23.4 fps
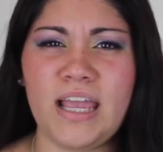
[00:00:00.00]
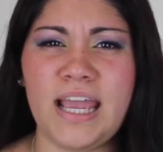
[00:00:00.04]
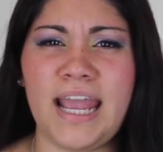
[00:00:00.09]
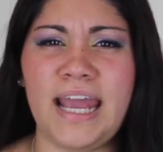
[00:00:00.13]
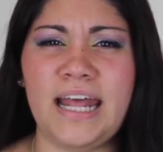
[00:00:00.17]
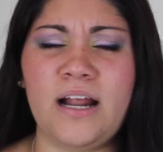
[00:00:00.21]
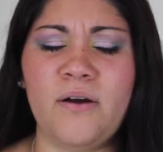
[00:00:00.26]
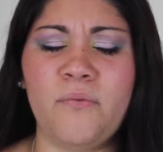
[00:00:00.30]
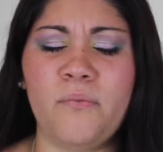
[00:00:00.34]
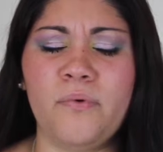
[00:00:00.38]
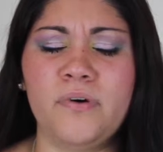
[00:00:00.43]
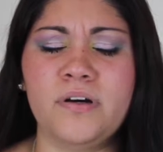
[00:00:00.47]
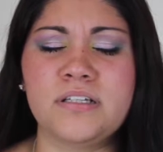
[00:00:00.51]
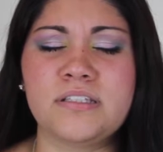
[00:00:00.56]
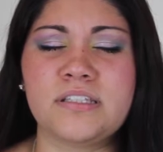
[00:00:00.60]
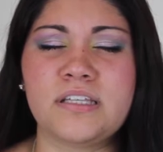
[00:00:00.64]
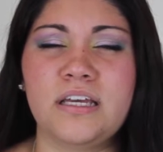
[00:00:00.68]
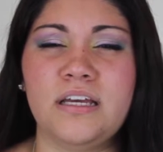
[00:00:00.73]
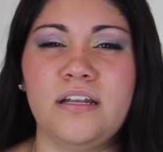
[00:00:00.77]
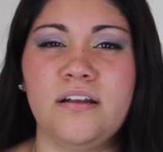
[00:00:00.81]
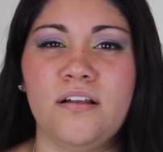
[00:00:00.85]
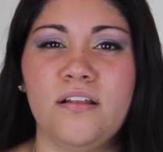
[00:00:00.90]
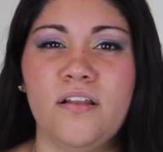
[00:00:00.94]
and I
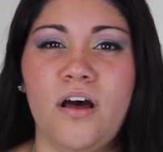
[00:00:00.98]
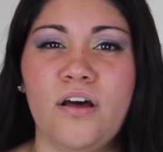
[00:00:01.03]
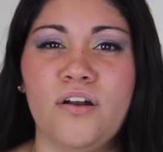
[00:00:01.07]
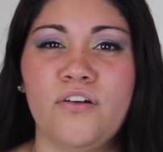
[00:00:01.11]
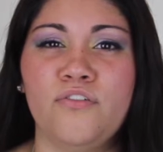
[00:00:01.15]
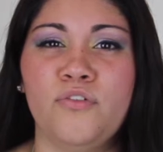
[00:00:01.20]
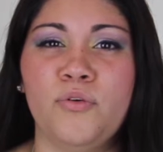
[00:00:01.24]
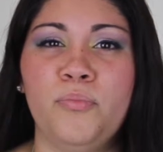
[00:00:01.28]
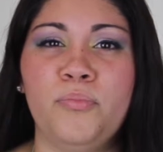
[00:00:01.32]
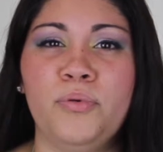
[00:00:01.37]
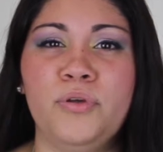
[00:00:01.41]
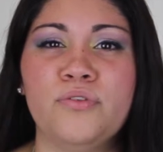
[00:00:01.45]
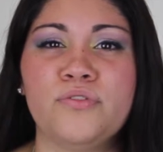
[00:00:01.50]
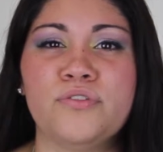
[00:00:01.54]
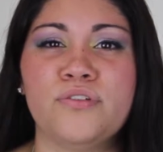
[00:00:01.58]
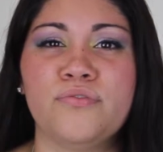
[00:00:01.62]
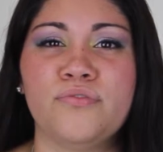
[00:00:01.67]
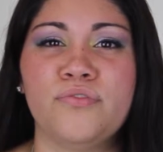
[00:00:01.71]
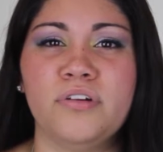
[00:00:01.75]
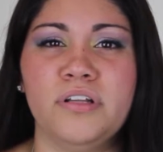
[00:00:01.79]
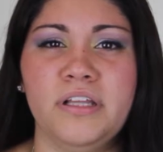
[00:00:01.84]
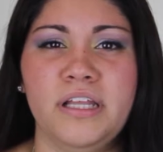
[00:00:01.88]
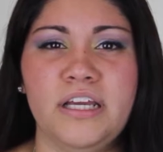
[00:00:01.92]
was in a lot of
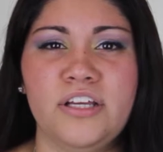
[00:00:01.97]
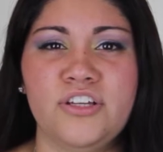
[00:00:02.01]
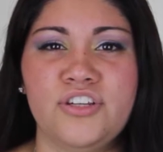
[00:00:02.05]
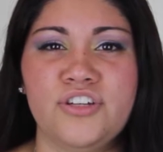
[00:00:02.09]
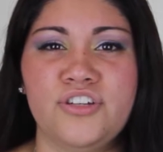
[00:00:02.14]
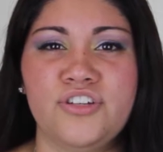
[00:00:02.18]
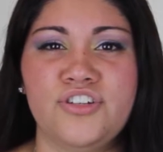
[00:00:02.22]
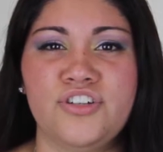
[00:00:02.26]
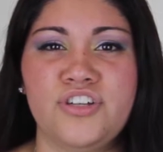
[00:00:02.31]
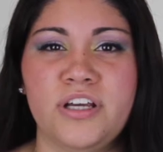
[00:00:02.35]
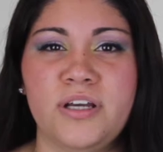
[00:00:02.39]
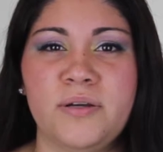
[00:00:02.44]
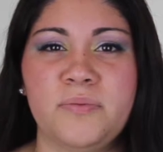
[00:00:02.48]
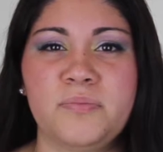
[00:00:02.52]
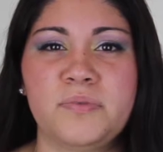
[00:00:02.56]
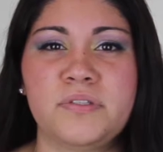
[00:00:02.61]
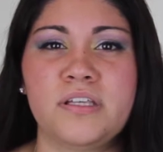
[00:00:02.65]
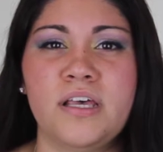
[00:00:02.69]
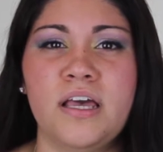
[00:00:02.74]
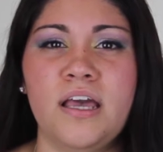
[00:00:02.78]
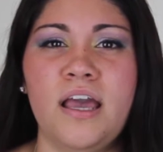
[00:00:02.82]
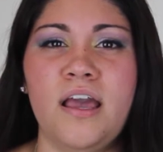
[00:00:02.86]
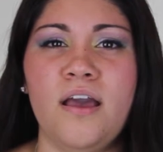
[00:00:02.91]
abusive
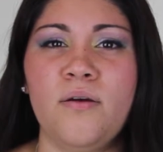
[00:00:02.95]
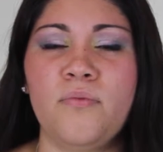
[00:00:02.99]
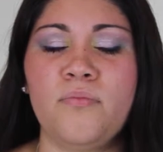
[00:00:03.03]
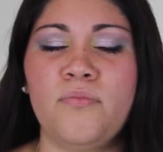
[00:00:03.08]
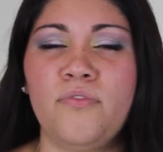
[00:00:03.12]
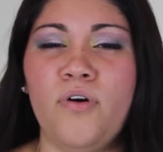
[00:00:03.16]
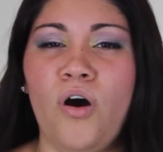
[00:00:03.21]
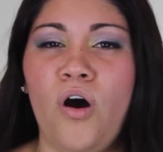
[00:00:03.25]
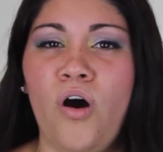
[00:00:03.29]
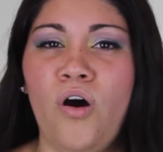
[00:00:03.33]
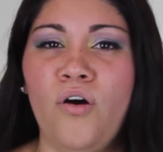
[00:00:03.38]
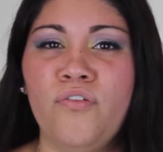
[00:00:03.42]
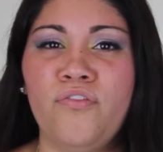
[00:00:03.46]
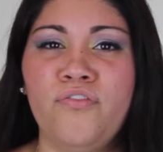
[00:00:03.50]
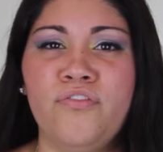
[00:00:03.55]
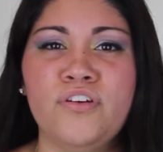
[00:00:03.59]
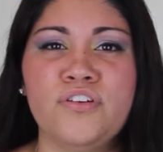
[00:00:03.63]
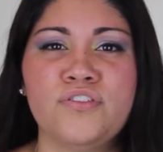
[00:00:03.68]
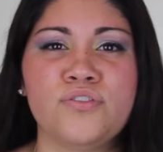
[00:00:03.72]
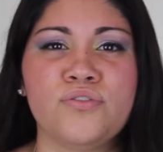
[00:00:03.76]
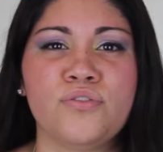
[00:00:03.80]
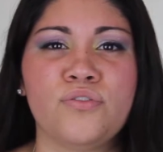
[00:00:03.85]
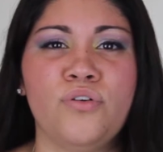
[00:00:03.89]
relationships, all
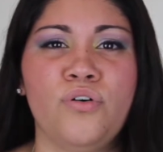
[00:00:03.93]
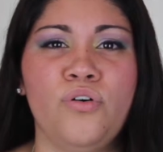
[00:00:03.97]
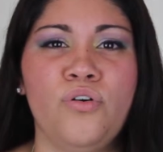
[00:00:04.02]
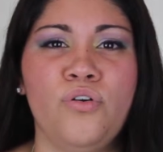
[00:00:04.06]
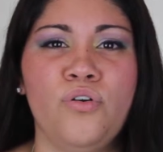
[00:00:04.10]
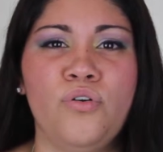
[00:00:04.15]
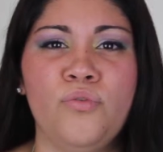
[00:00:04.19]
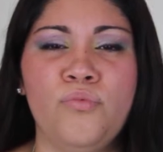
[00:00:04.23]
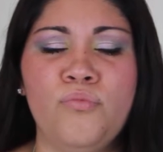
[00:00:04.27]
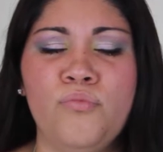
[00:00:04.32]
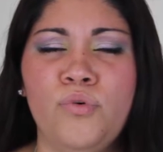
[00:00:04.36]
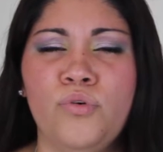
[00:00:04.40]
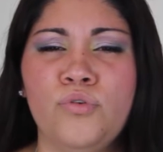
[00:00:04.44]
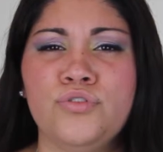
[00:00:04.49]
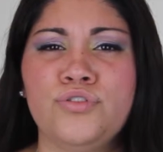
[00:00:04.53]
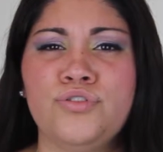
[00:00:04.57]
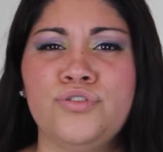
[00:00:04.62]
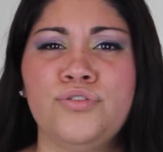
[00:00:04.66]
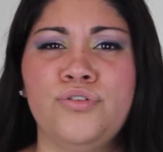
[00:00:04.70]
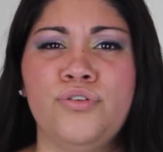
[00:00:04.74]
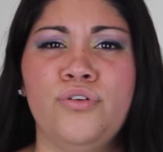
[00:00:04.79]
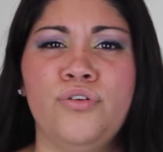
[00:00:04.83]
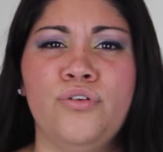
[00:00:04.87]
physical,
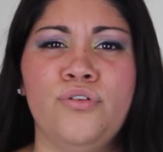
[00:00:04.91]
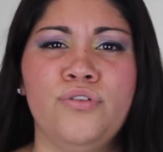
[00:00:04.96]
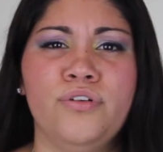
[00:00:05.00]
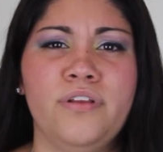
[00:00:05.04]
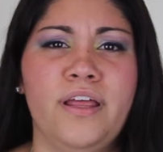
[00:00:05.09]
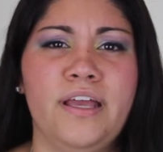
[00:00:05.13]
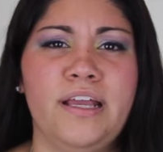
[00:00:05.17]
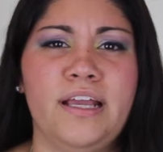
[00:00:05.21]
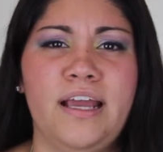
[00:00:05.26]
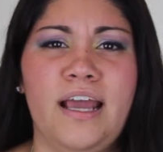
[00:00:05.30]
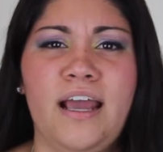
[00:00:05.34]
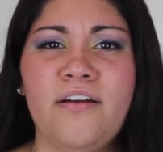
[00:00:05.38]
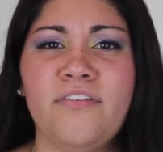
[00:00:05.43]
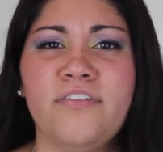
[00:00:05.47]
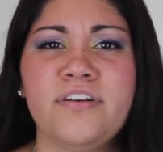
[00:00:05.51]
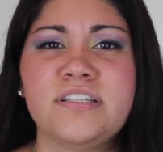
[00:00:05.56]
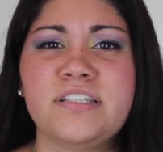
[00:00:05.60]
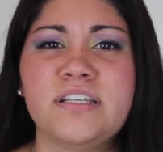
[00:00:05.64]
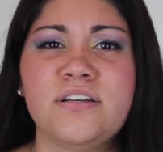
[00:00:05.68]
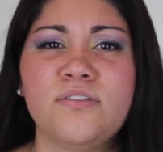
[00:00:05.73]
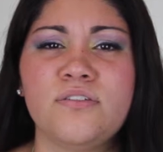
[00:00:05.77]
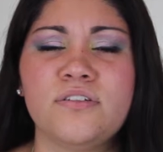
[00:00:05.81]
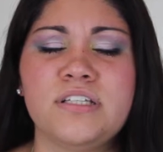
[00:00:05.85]
emotional, like
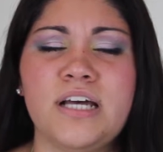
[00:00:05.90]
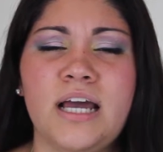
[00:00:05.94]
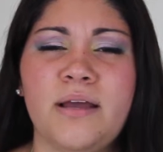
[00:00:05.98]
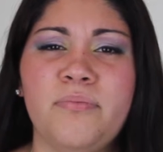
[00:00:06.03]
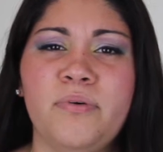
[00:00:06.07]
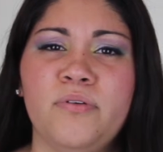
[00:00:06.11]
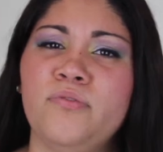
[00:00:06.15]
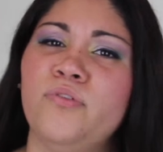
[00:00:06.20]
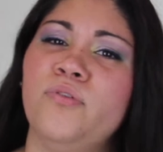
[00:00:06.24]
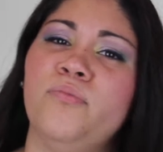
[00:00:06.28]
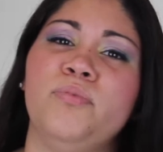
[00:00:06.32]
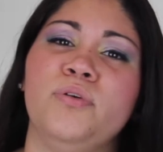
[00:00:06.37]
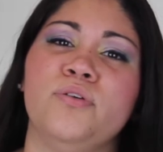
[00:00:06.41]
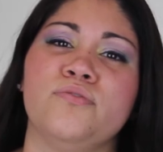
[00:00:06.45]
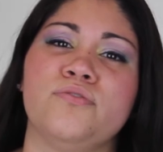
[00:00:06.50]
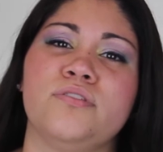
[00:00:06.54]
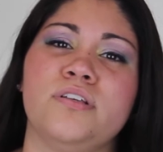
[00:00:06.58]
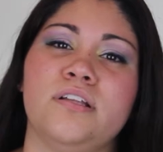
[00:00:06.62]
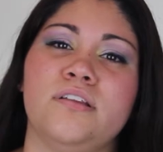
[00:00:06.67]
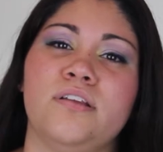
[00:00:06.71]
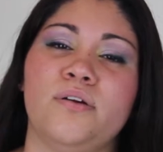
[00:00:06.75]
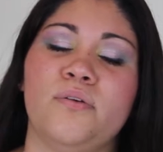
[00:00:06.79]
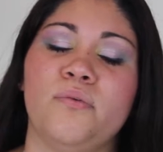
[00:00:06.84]
every single type of
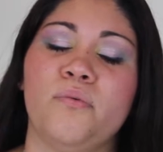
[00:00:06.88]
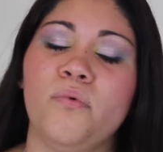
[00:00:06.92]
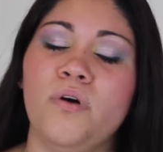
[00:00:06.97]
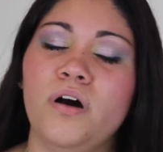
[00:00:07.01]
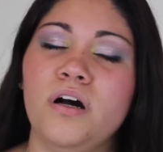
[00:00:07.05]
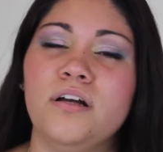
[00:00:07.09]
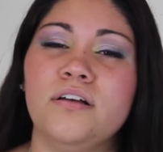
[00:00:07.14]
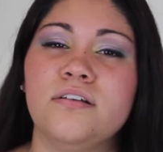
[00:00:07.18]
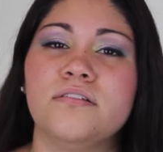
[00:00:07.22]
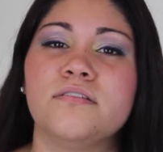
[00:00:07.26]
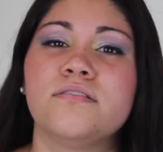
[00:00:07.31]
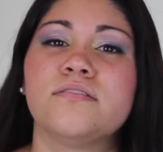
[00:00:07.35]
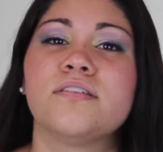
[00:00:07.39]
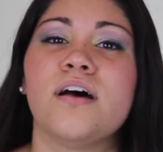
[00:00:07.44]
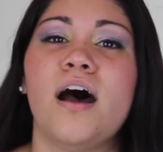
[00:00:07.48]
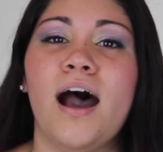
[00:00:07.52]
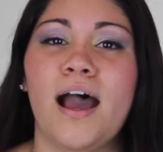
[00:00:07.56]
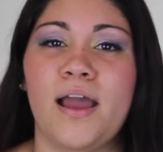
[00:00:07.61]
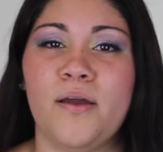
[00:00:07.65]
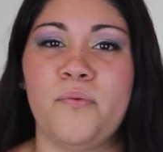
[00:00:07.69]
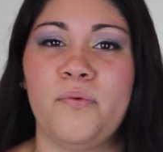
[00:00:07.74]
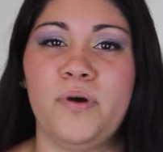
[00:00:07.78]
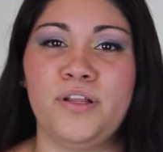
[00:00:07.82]
abuse that there was,
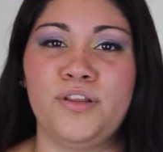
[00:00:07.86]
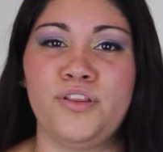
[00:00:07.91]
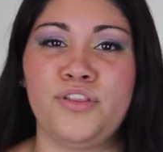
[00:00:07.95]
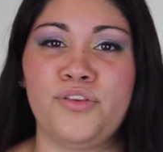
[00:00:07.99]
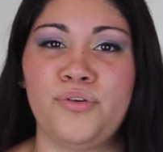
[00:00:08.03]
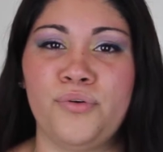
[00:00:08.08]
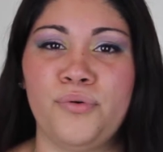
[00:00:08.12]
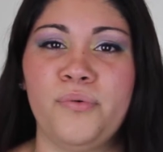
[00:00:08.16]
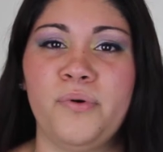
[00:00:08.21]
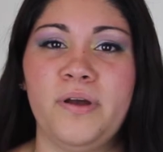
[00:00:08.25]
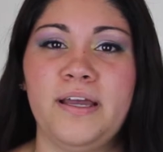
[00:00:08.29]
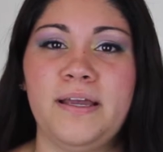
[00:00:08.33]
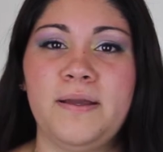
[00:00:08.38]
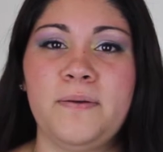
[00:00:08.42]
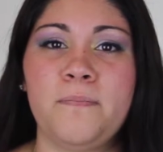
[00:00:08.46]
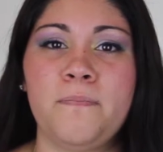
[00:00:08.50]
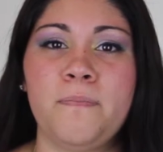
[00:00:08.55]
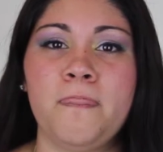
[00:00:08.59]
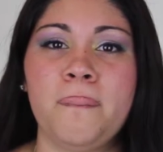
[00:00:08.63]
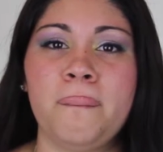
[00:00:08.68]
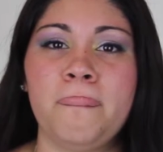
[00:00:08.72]
I went through it.